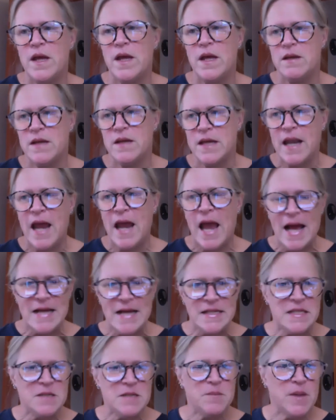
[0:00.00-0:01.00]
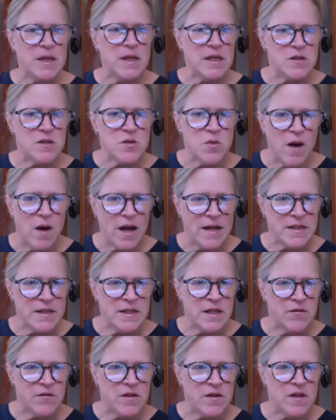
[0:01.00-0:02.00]
It has to be entwined in
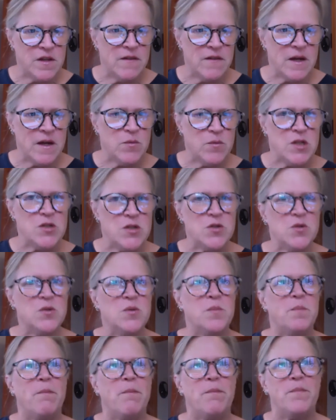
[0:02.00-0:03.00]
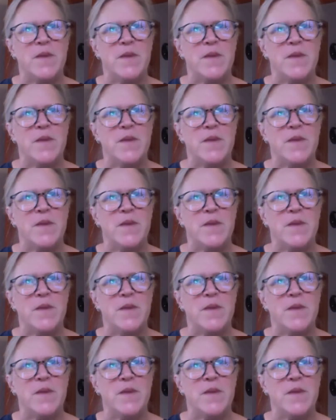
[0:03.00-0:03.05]
everything that we do.